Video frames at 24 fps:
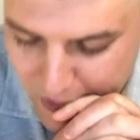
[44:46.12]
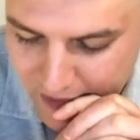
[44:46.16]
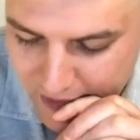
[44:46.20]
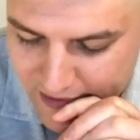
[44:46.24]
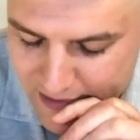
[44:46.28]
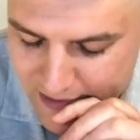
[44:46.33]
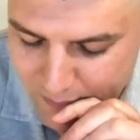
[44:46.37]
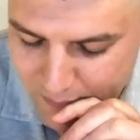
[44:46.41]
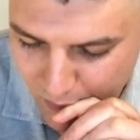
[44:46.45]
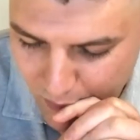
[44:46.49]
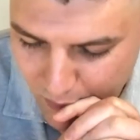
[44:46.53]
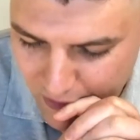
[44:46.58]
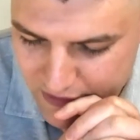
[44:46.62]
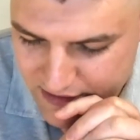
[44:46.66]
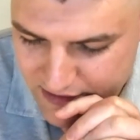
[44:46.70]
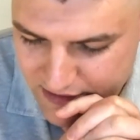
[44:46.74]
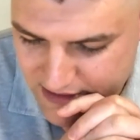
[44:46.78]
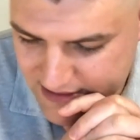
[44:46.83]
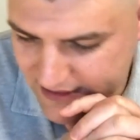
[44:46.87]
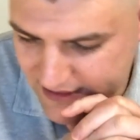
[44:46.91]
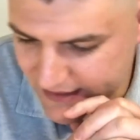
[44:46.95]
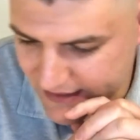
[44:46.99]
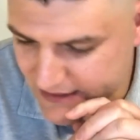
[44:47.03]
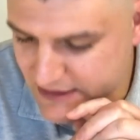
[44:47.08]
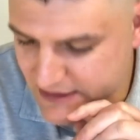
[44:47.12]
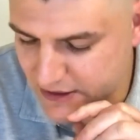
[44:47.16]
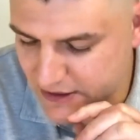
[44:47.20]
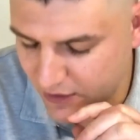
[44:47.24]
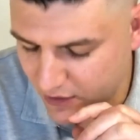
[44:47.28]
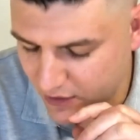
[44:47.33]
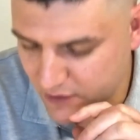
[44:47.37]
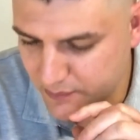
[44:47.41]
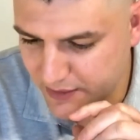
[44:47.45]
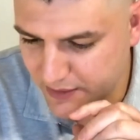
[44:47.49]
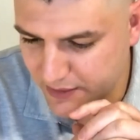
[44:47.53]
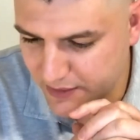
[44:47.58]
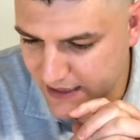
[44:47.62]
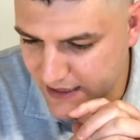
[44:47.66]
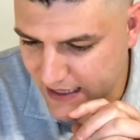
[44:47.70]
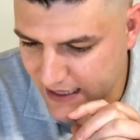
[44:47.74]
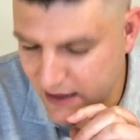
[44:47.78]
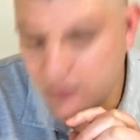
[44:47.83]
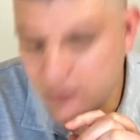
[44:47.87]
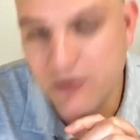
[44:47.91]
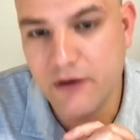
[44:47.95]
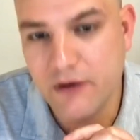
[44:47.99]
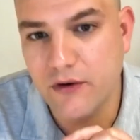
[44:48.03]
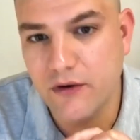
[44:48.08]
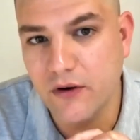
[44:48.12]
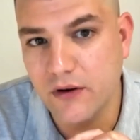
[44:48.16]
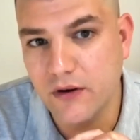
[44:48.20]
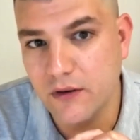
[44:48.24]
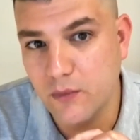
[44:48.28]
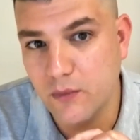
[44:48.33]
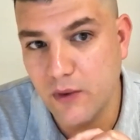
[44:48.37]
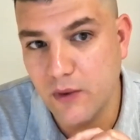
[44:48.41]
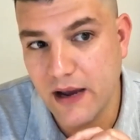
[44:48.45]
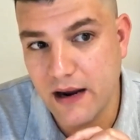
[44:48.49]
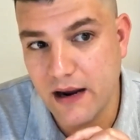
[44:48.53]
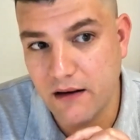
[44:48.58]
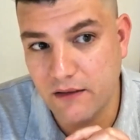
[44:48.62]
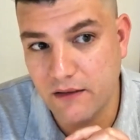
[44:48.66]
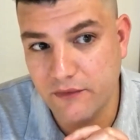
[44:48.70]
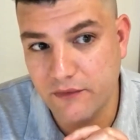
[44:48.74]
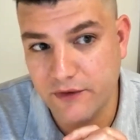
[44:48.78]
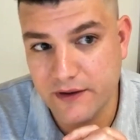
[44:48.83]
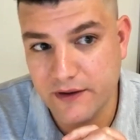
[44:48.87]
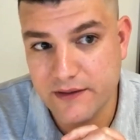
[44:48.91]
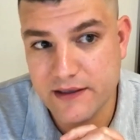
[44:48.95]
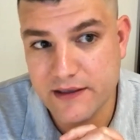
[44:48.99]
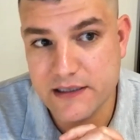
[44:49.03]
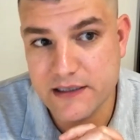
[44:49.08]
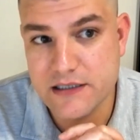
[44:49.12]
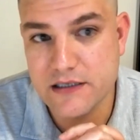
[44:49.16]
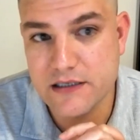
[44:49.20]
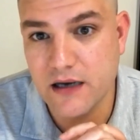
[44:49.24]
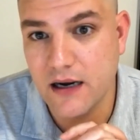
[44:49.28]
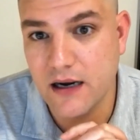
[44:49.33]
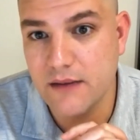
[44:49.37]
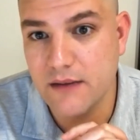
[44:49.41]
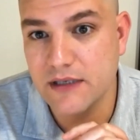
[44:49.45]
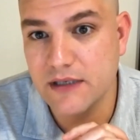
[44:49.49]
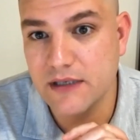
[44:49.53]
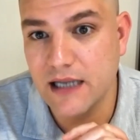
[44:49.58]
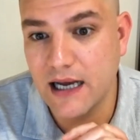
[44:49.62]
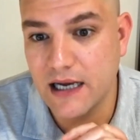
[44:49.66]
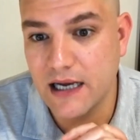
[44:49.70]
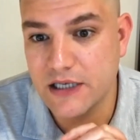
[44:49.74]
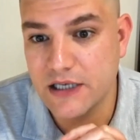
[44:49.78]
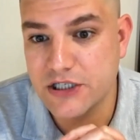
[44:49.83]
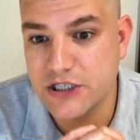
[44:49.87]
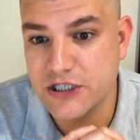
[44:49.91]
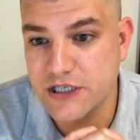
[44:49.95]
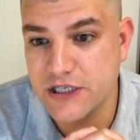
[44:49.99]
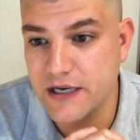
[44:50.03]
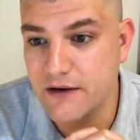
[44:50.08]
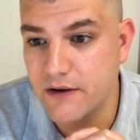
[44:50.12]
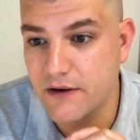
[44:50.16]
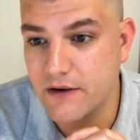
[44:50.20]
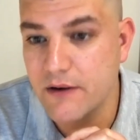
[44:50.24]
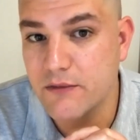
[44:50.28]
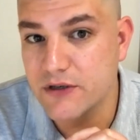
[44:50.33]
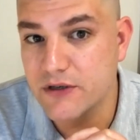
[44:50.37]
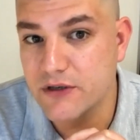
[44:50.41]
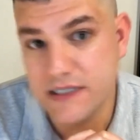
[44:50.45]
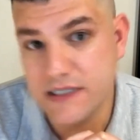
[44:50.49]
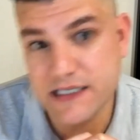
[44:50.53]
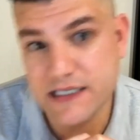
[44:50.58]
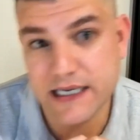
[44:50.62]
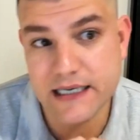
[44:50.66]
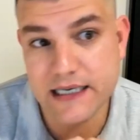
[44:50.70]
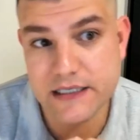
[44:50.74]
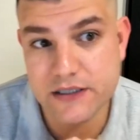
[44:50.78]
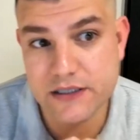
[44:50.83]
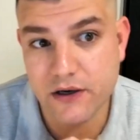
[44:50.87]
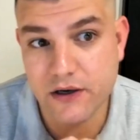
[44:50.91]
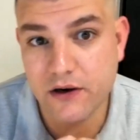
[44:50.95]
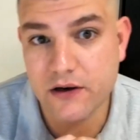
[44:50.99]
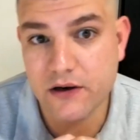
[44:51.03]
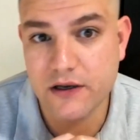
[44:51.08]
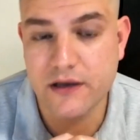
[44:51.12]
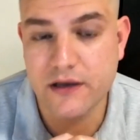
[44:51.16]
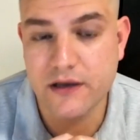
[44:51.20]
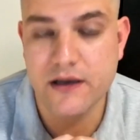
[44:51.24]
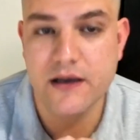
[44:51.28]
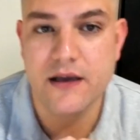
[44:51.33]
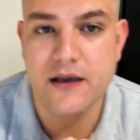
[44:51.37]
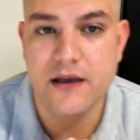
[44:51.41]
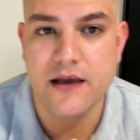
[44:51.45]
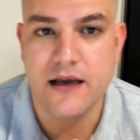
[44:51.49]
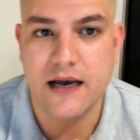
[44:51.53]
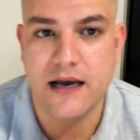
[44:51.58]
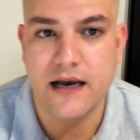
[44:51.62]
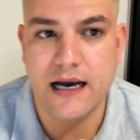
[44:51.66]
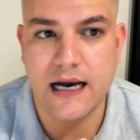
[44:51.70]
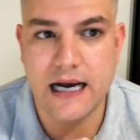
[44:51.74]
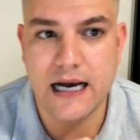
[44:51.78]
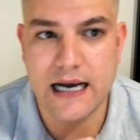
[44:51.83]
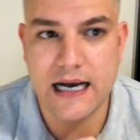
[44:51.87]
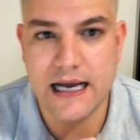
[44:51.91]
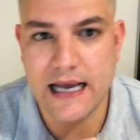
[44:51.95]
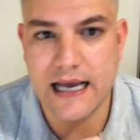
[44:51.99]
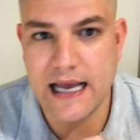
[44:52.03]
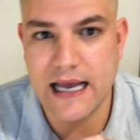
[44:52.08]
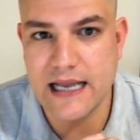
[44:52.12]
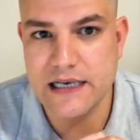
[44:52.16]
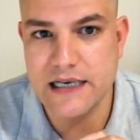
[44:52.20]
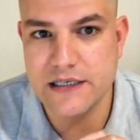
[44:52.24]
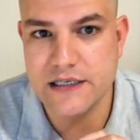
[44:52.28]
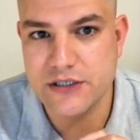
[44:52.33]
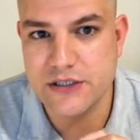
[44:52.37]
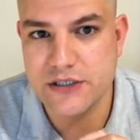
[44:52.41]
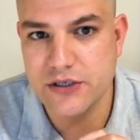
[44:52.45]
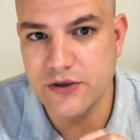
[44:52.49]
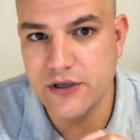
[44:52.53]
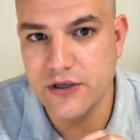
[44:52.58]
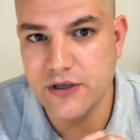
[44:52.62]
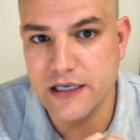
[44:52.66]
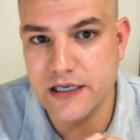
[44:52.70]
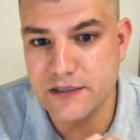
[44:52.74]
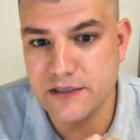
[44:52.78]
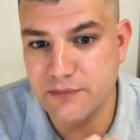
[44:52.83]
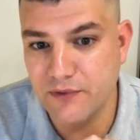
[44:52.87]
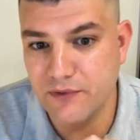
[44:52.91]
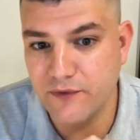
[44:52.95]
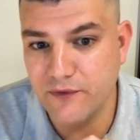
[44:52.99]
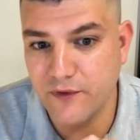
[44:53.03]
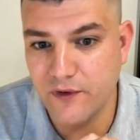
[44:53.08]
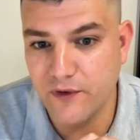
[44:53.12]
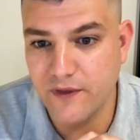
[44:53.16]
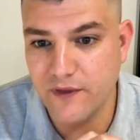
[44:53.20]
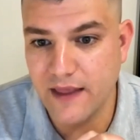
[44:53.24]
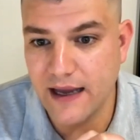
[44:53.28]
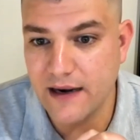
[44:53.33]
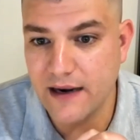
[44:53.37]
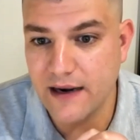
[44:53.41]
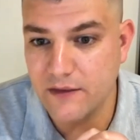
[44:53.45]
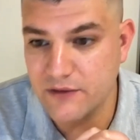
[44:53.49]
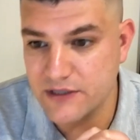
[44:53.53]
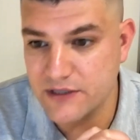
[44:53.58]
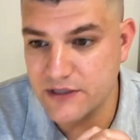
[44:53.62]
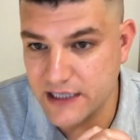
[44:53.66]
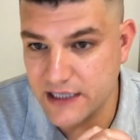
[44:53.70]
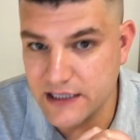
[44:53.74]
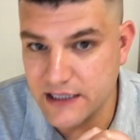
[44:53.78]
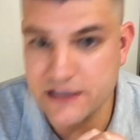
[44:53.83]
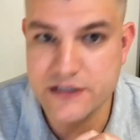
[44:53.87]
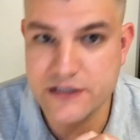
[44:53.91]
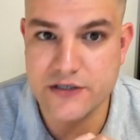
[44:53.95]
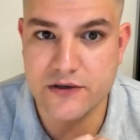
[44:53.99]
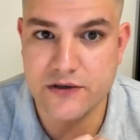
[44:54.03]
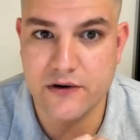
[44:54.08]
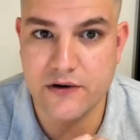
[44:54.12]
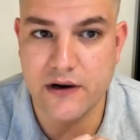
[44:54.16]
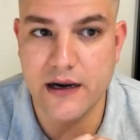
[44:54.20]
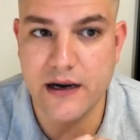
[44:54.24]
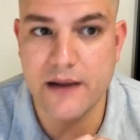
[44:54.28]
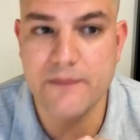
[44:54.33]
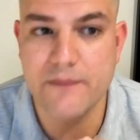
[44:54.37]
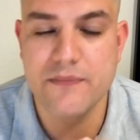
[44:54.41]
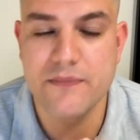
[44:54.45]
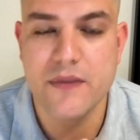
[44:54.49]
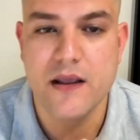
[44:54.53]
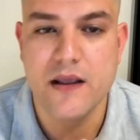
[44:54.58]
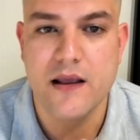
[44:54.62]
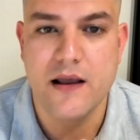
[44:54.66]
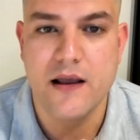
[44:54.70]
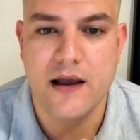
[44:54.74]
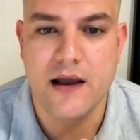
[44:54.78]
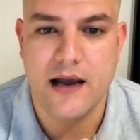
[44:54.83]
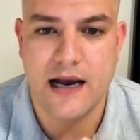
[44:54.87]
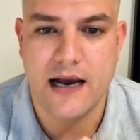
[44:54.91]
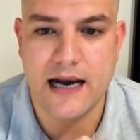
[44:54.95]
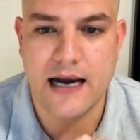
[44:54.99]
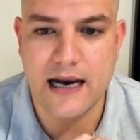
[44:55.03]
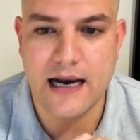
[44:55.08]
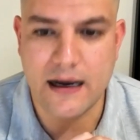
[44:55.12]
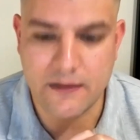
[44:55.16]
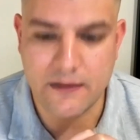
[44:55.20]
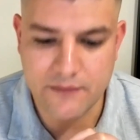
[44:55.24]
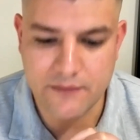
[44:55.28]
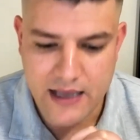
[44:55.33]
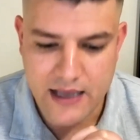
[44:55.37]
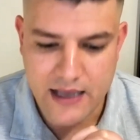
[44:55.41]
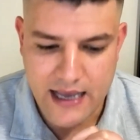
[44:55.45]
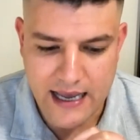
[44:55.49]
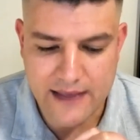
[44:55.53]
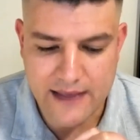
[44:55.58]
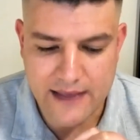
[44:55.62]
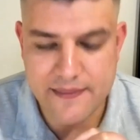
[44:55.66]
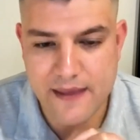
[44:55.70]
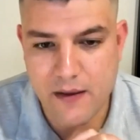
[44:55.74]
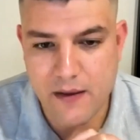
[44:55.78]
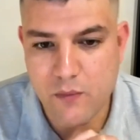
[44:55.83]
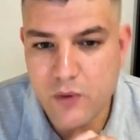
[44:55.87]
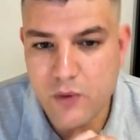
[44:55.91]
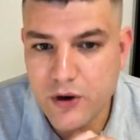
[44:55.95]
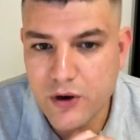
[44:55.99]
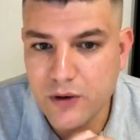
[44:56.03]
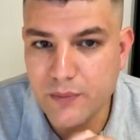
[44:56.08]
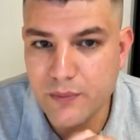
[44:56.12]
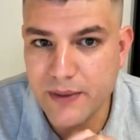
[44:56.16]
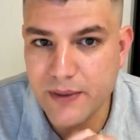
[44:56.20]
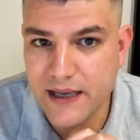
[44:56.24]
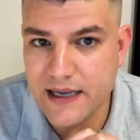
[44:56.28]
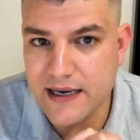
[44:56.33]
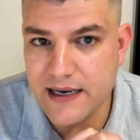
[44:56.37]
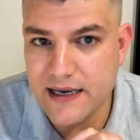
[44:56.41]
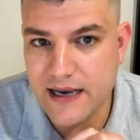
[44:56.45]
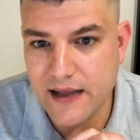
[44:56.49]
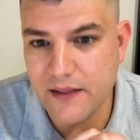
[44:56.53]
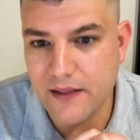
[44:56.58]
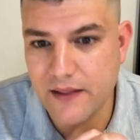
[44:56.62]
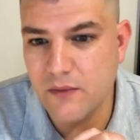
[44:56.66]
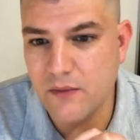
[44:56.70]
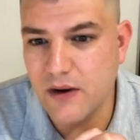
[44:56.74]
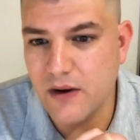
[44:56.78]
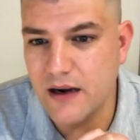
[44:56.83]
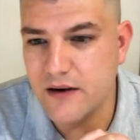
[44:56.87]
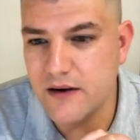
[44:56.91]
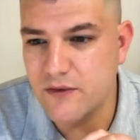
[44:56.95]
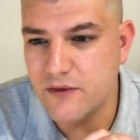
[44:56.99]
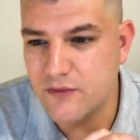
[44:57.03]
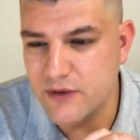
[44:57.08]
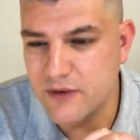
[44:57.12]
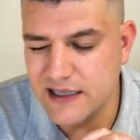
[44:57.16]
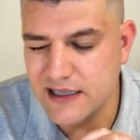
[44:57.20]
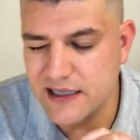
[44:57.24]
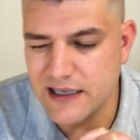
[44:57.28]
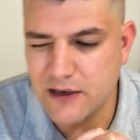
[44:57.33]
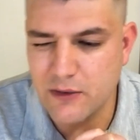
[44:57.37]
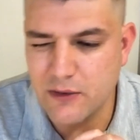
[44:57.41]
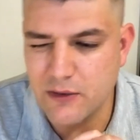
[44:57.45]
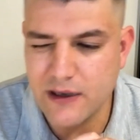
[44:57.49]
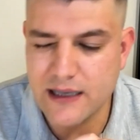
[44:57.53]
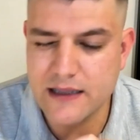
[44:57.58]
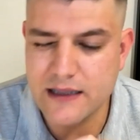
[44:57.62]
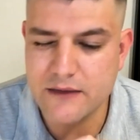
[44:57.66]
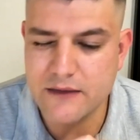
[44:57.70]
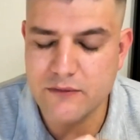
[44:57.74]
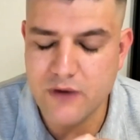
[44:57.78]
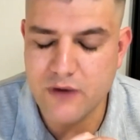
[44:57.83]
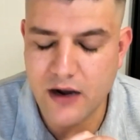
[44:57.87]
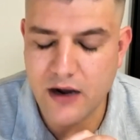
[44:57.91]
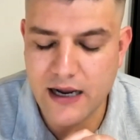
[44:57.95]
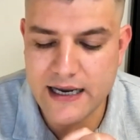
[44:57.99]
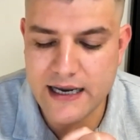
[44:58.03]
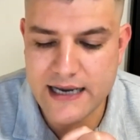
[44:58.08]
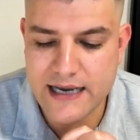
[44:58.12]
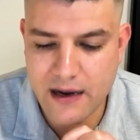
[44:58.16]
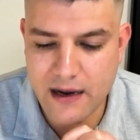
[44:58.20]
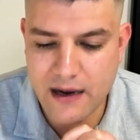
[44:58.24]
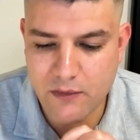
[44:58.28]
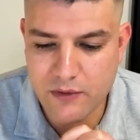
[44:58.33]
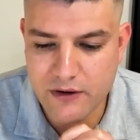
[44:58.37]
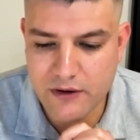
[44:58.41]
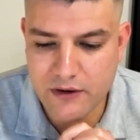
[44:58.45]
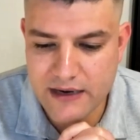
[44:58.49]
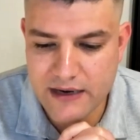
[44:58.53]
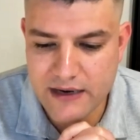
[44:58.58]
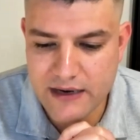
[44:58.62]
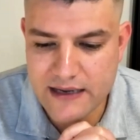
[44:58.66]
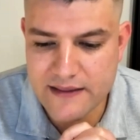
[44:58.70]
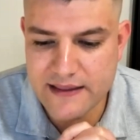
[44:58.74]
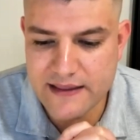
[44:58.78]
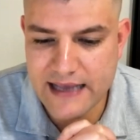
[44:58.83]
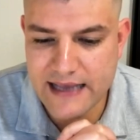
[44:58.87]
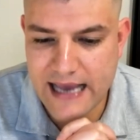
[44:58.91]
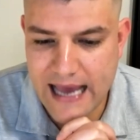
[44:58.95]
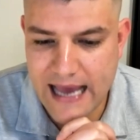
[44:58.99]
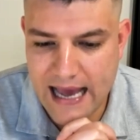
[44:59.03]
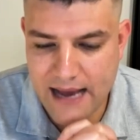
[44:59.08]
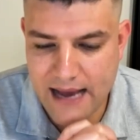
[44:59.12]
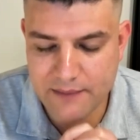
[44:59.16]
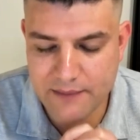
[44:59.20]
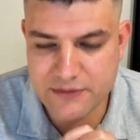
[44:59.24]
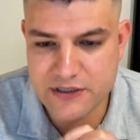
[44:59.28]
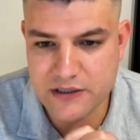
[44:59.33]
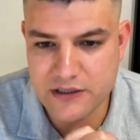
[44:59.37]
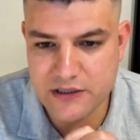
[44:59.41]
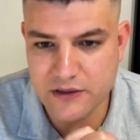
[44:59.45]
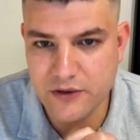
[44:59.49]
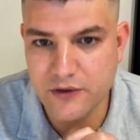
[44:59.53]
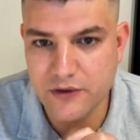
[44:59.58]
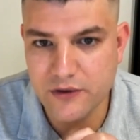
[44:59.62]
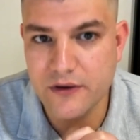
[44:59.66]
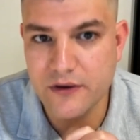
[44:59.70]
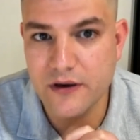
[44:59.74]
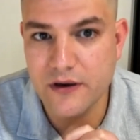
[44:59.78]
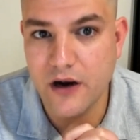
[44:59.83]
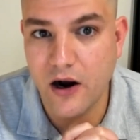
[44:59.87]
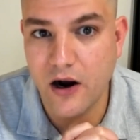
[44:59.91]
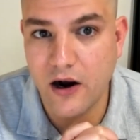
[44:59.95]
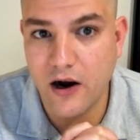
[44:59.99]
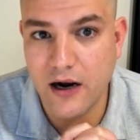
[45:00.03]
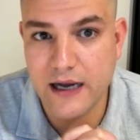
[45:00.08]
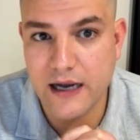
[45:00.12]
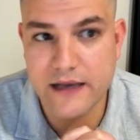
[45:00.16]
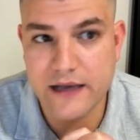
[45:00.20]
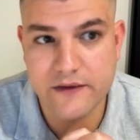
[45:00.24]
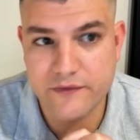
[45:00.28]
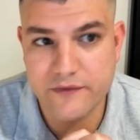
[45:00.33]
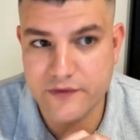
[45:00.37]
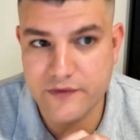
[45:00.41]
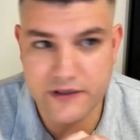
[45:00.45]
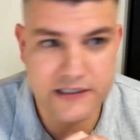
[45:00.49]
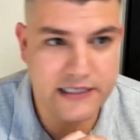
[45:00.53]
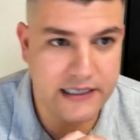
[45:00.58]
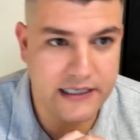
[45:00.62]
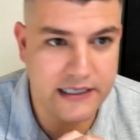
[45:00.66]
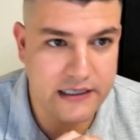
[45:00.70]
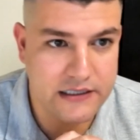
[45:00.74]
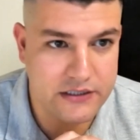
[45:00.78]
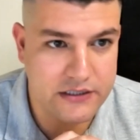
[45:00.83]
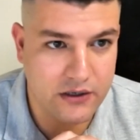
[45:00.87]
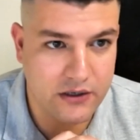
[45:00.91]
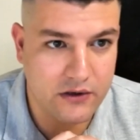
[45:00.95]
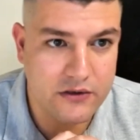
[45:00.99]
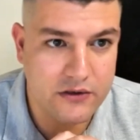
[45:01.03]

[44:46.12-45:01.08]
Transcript: it was TikTok, but now we're all aware of it. This time last year, it was TikTok. And 2 years before that, it was Instagram. And there will be another one really quickly. Right now, we're in the absolute eye of the TikTok